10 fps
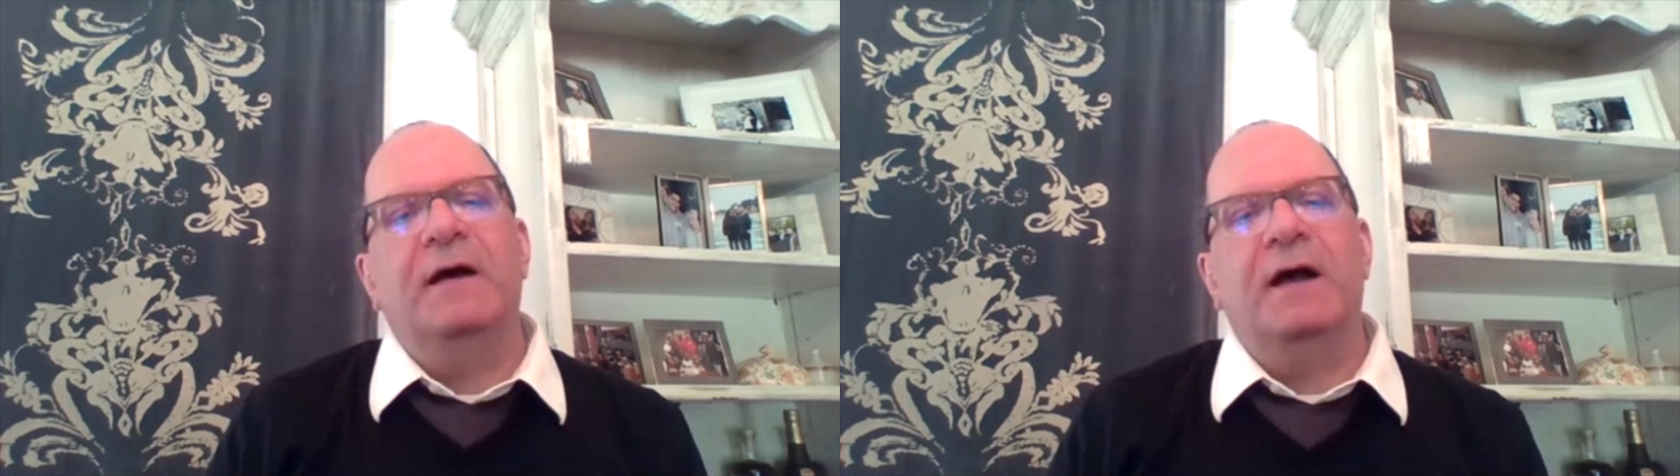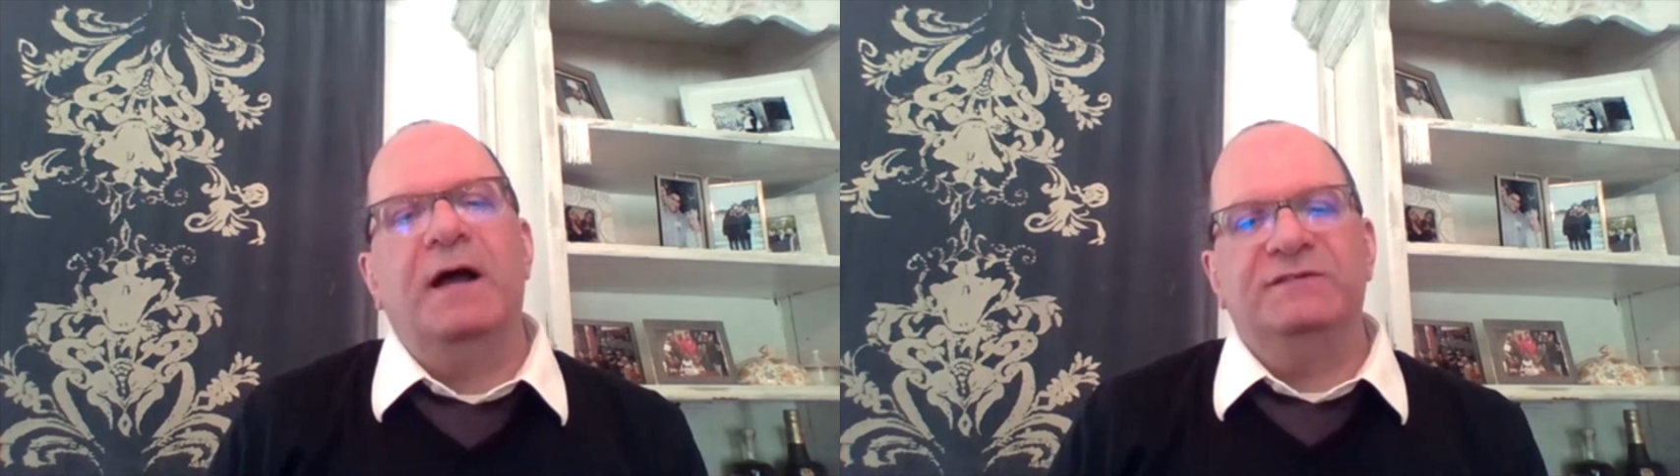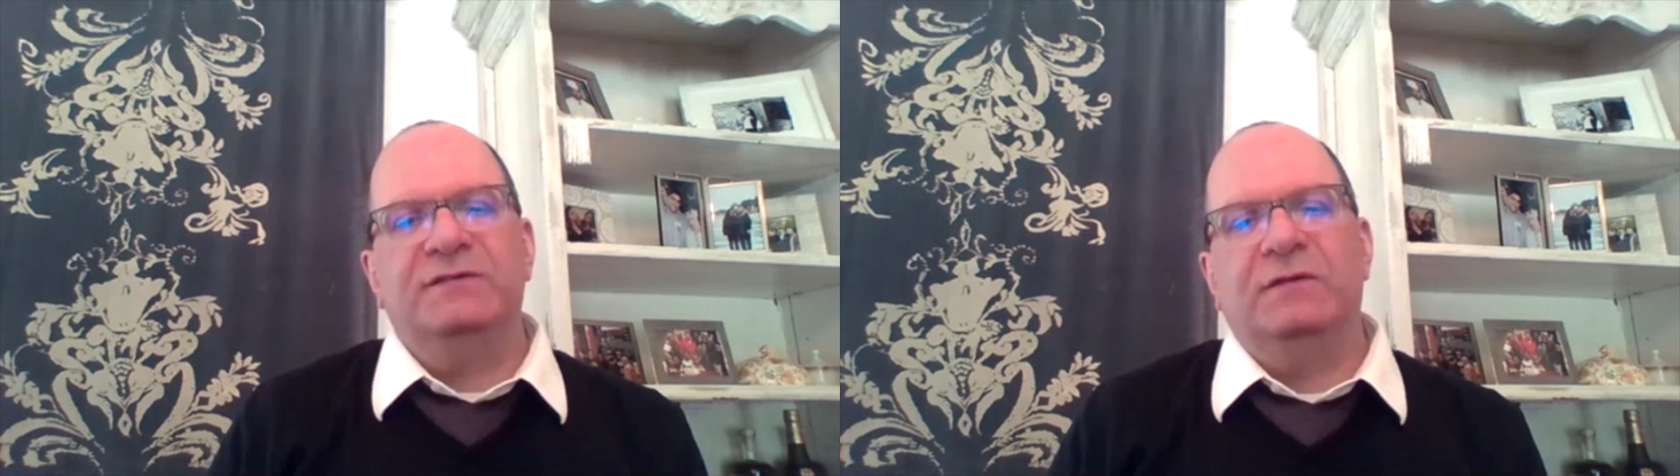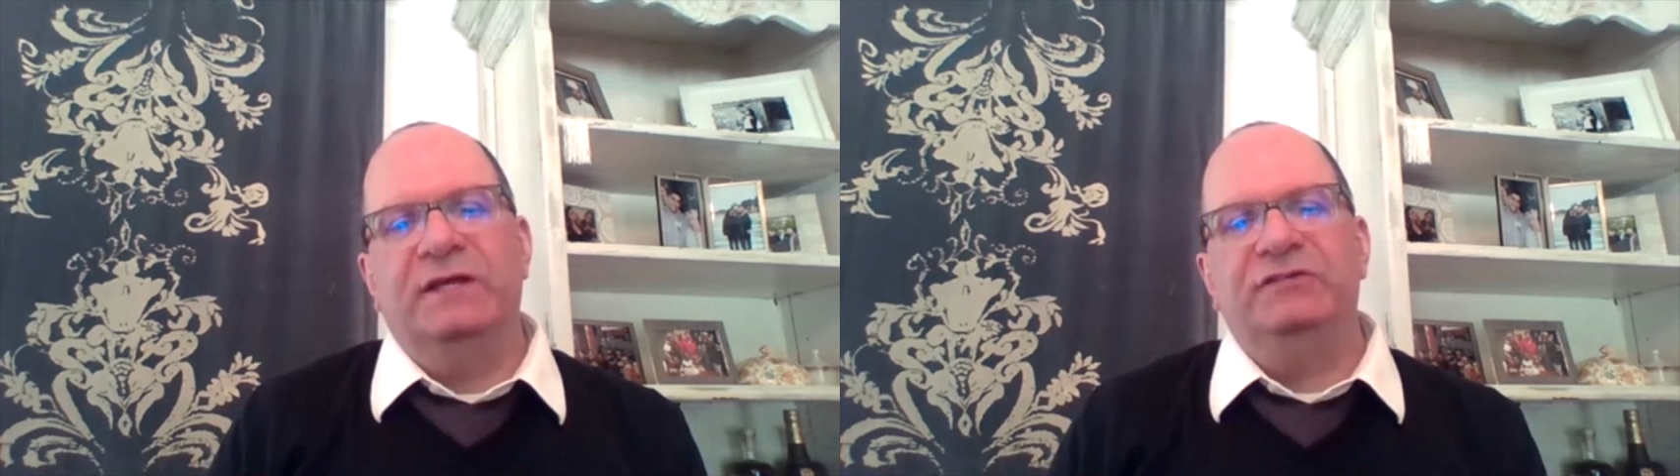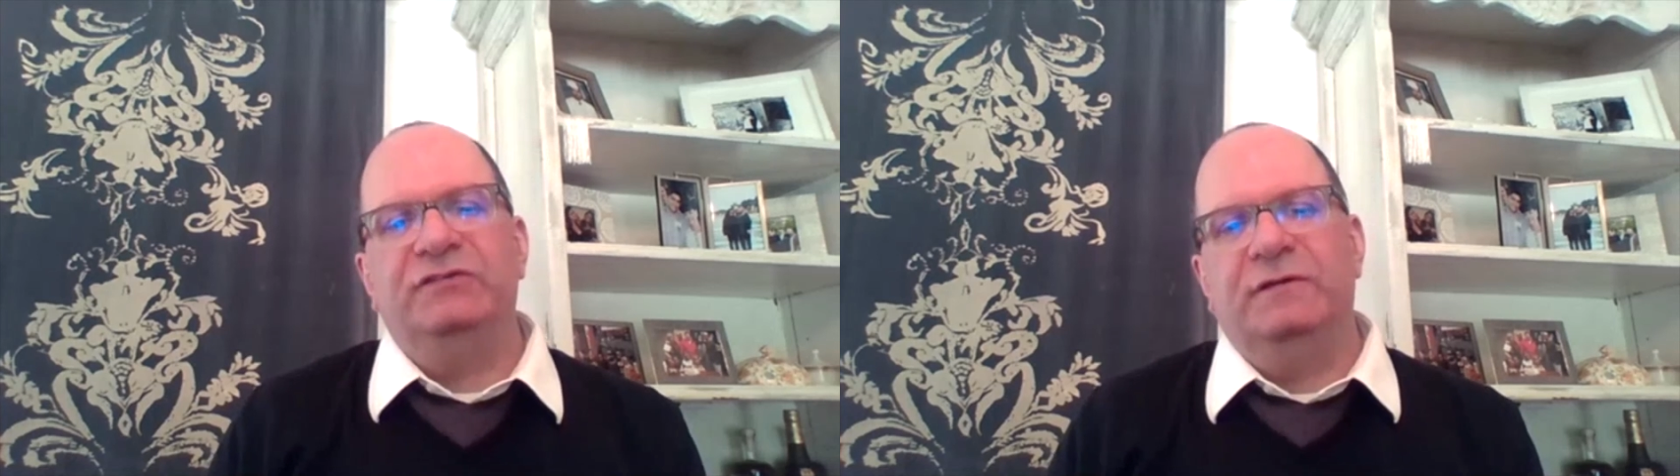
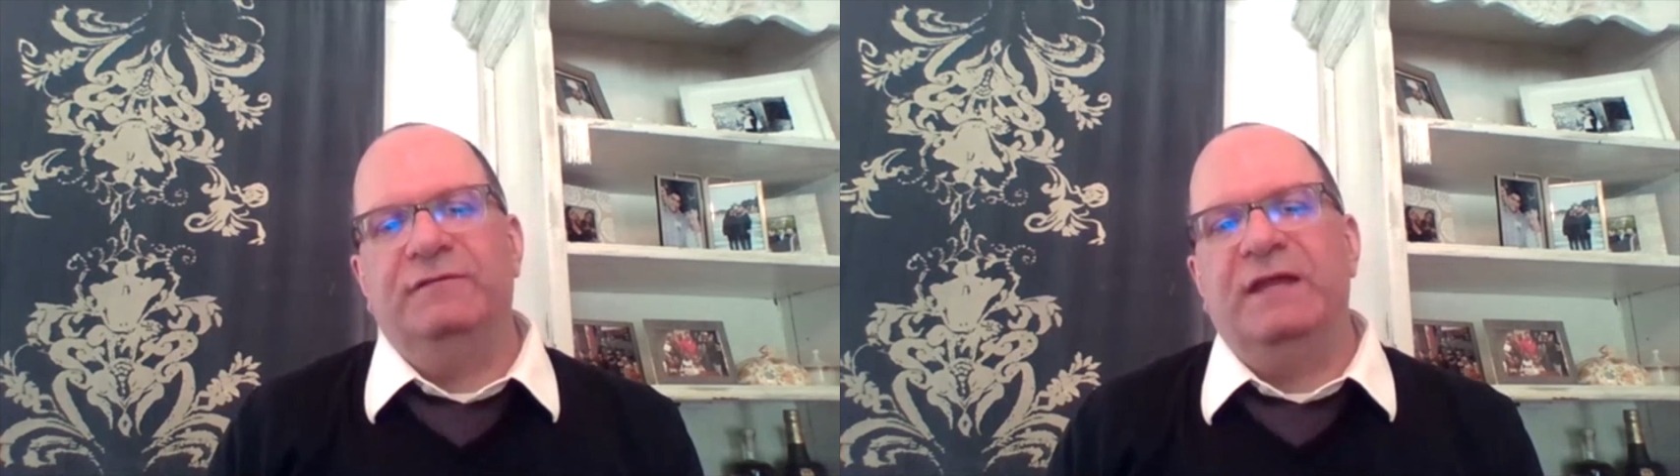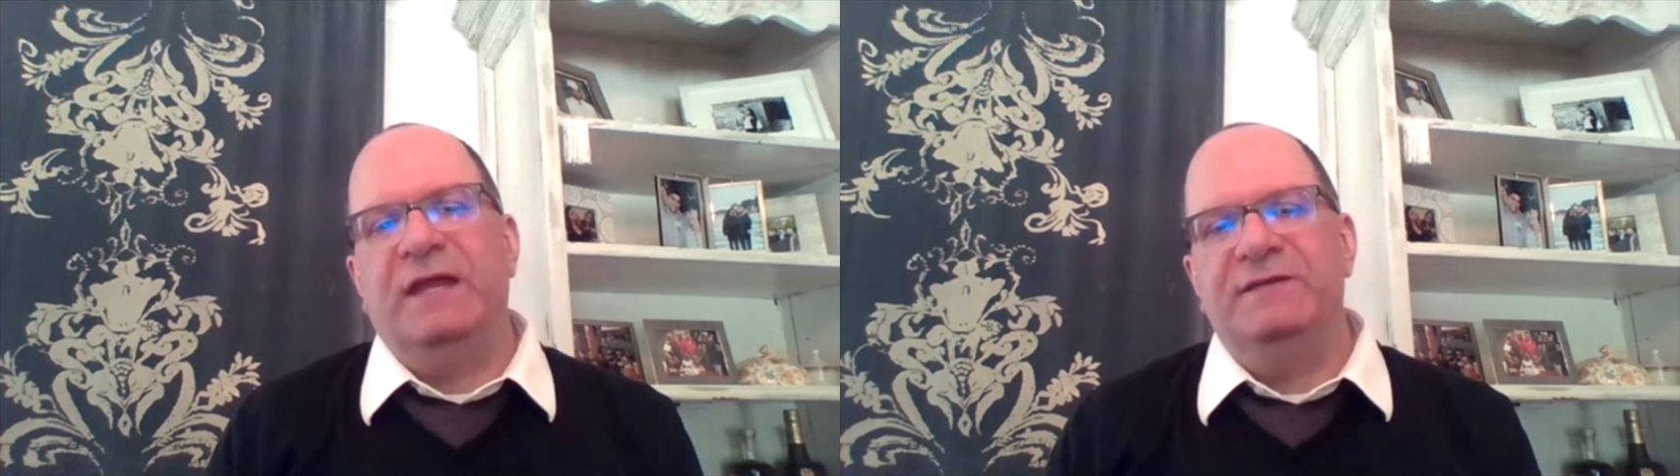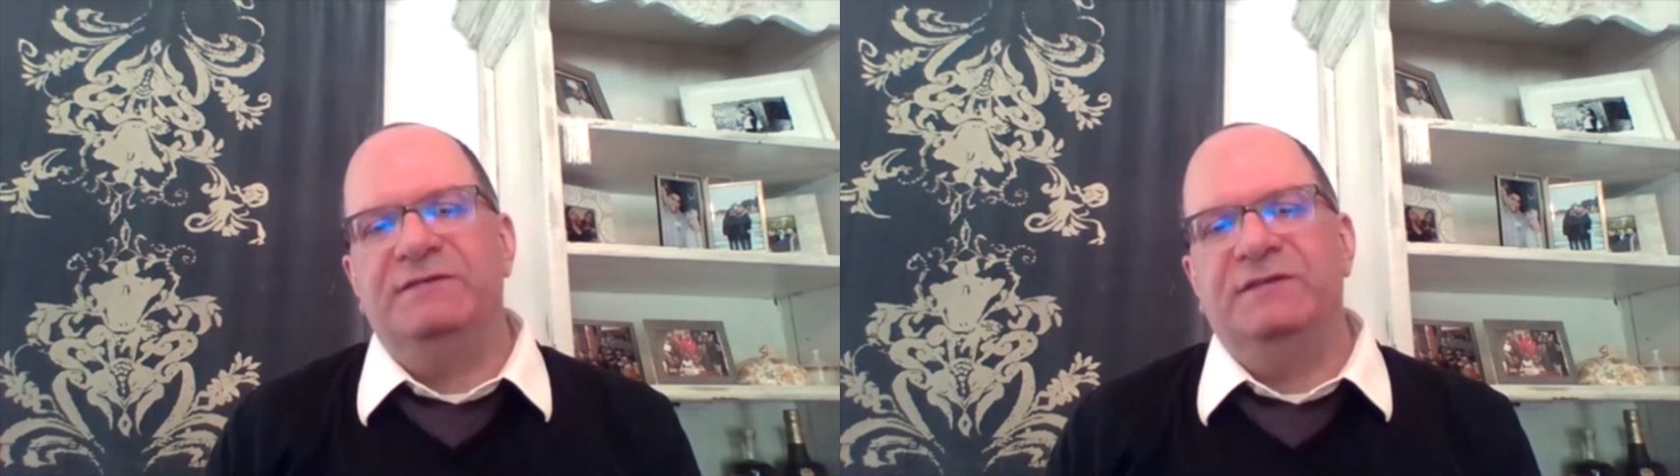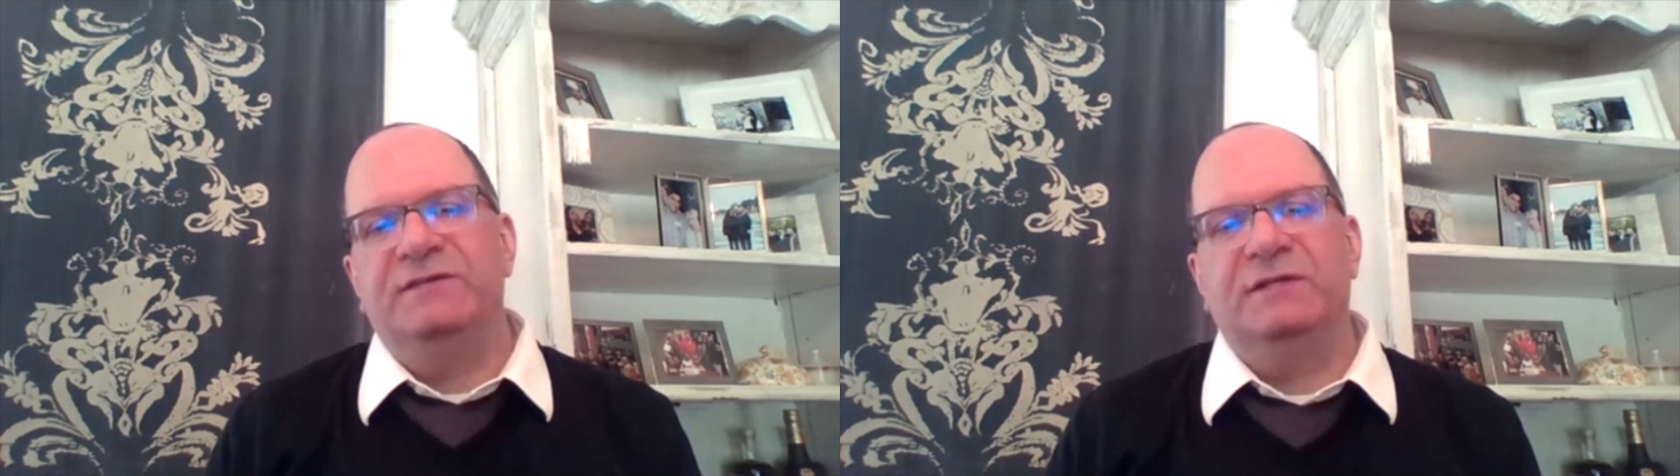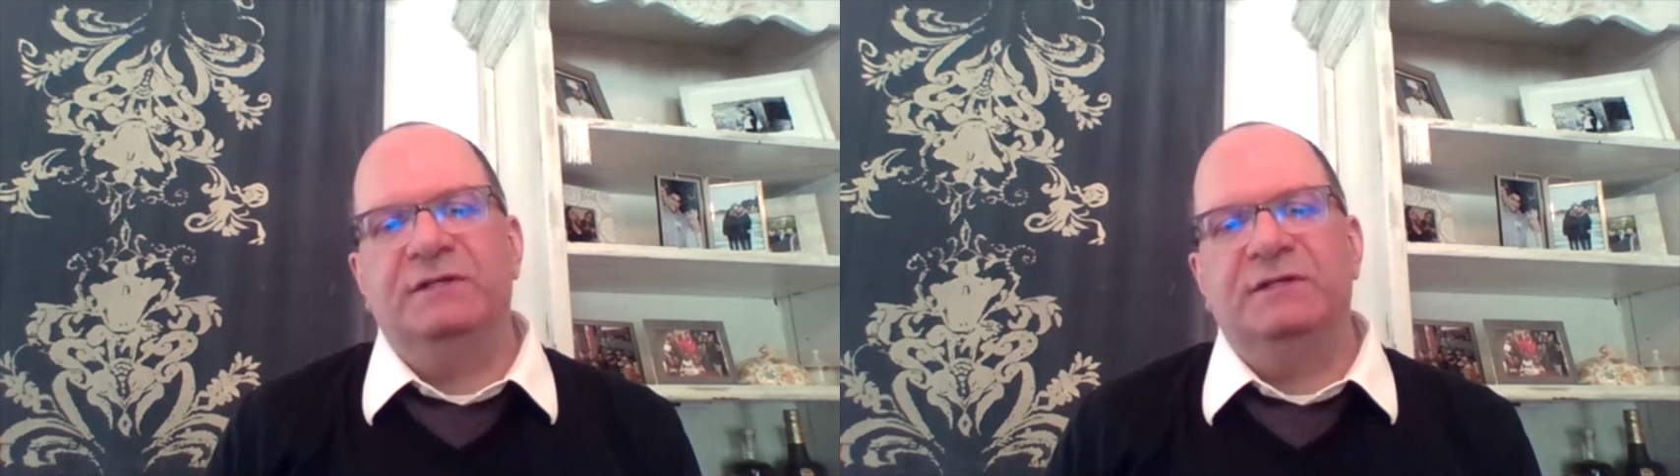isolation of cases